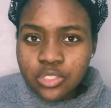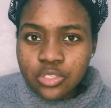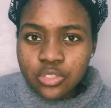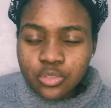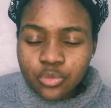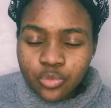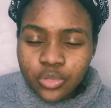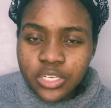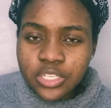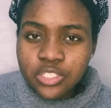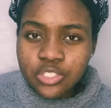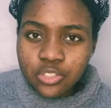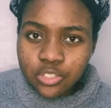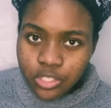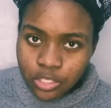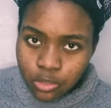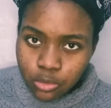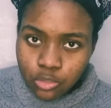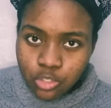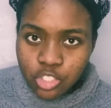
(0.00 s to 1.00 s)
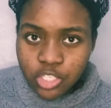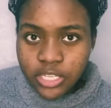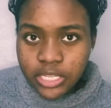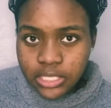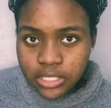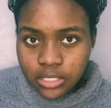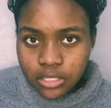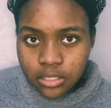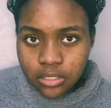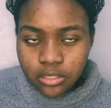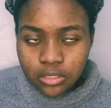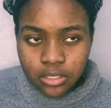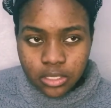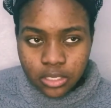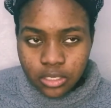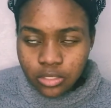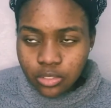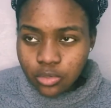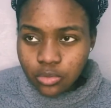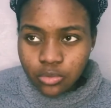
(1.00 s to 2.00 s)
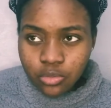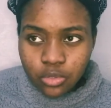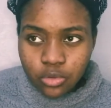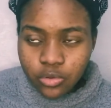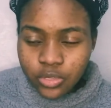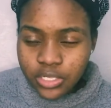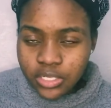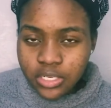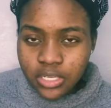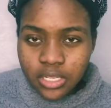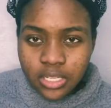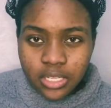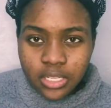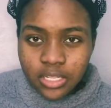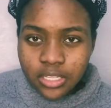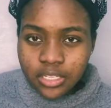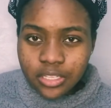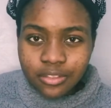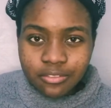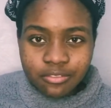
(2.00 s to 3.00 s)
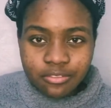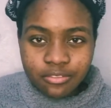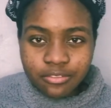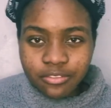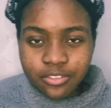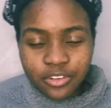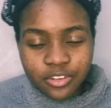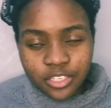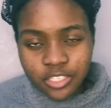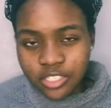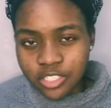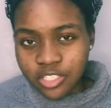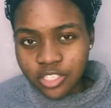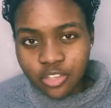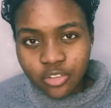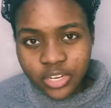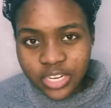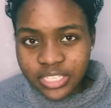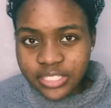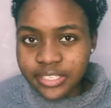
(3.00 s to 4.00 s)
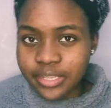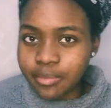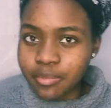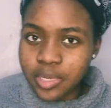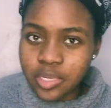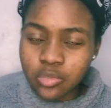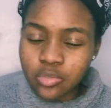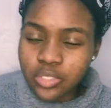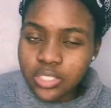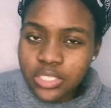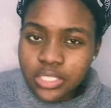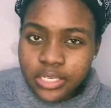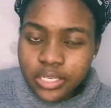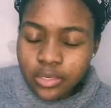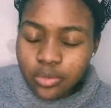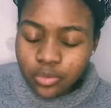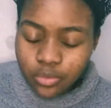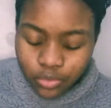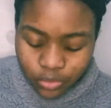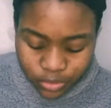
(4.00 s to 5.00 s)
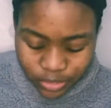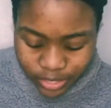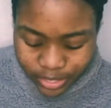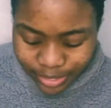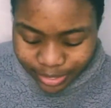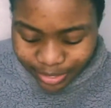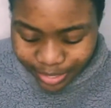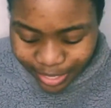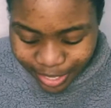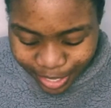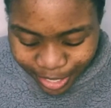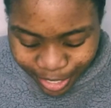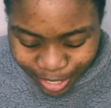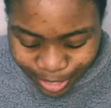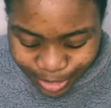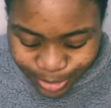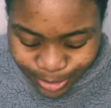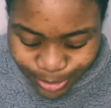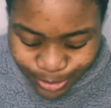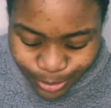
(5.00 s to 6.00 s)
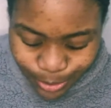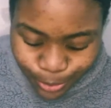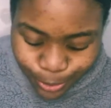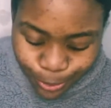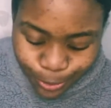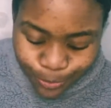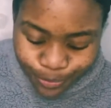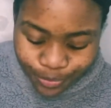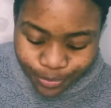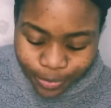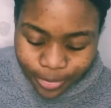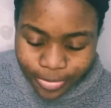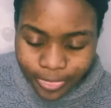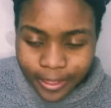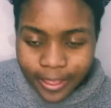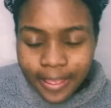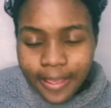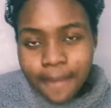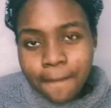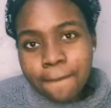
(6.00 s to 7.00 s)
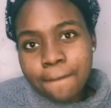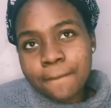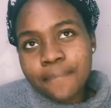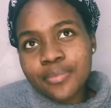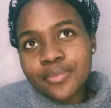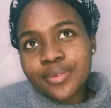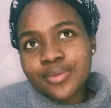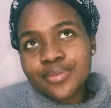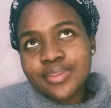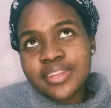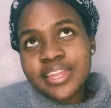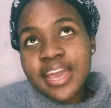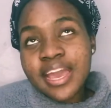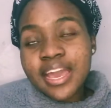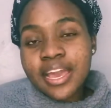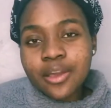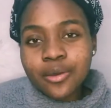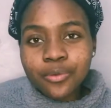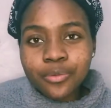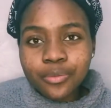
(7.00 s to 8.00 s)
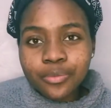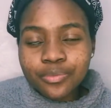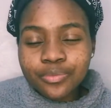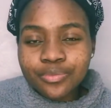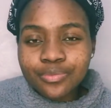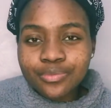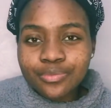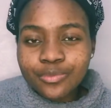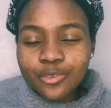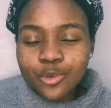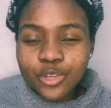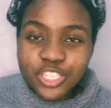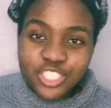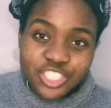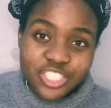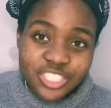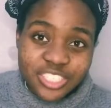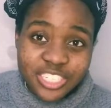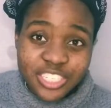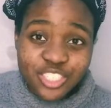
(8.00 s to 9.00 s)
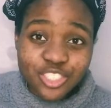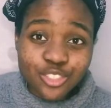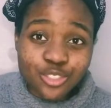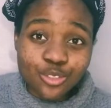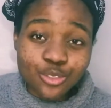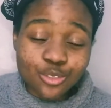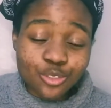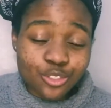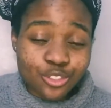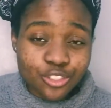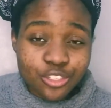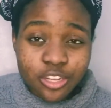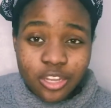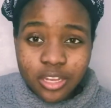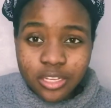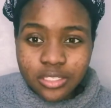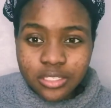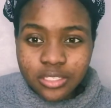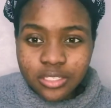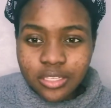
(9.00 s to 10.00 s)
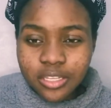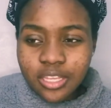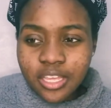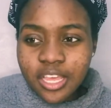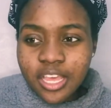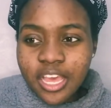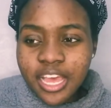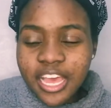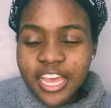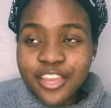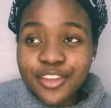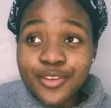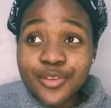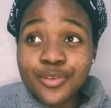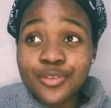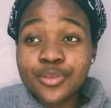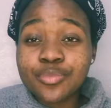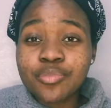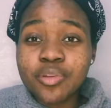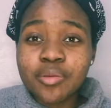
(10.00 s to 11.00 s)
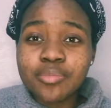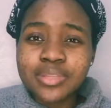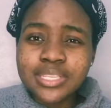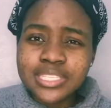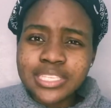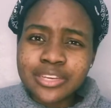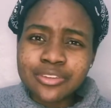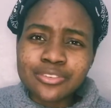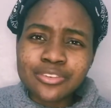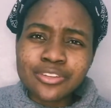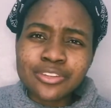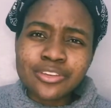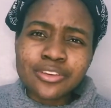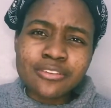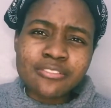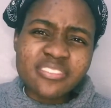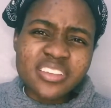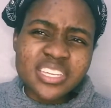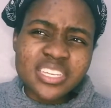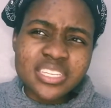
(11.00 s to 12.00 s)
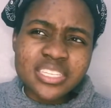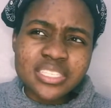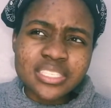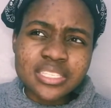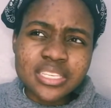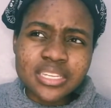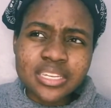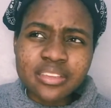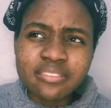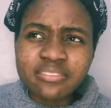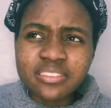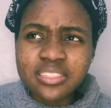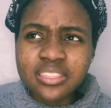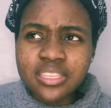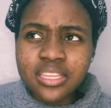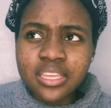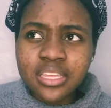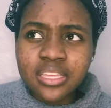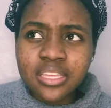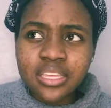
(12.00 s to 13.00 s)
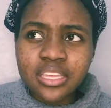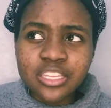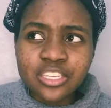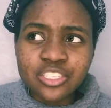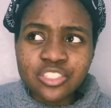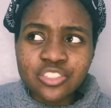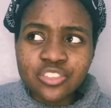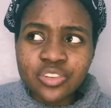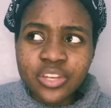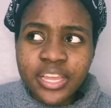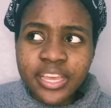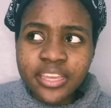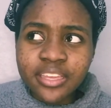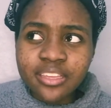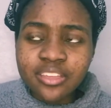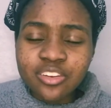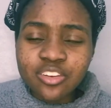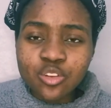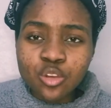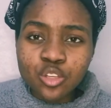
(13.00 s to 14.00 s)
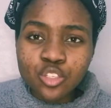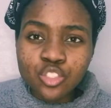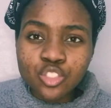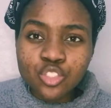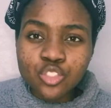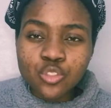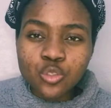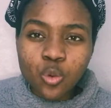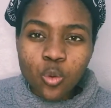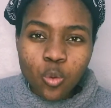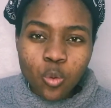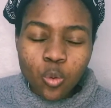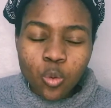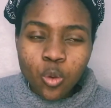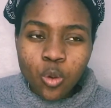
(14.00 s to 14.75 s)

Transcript: willing to negotiate. Okay, don't go and give ridiculous amounts now. Okay, so now questions that you should ask. I know you probably sound nervous and everything, and you like not sure